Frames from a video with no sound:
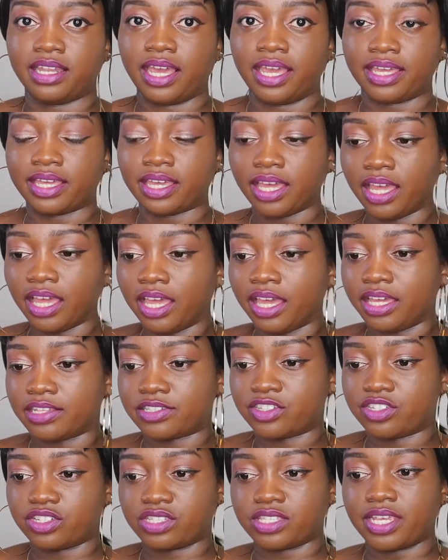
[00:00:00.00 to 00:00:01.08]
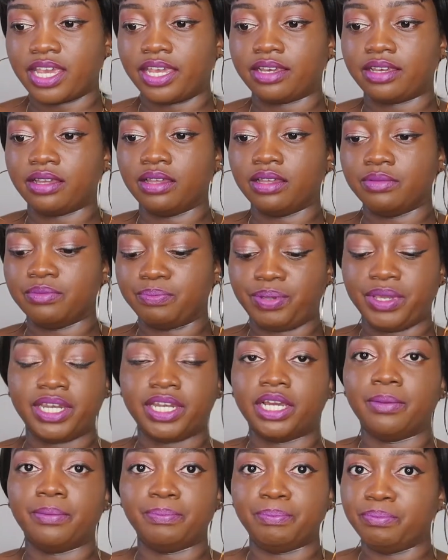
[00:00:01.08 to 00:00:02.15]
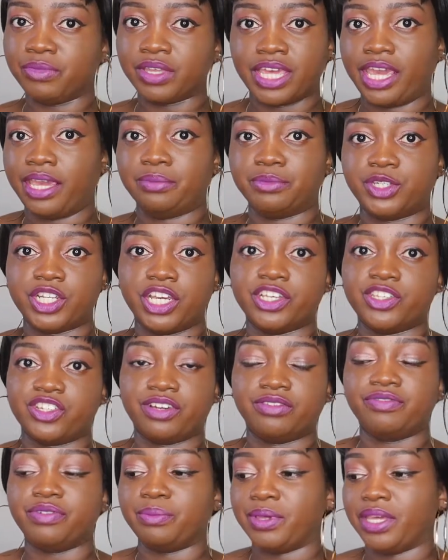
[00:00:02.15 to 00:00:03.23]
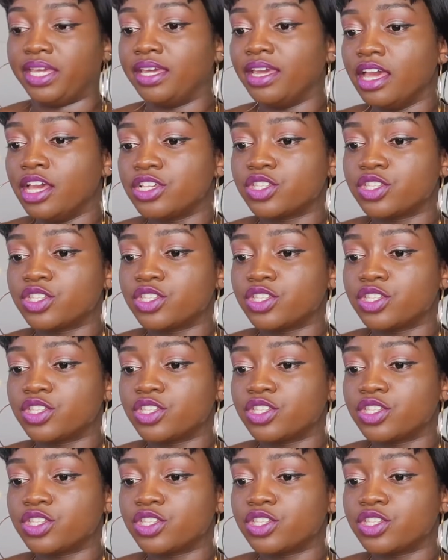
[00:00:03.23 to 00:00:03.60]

Like it's just like been a game changer for me.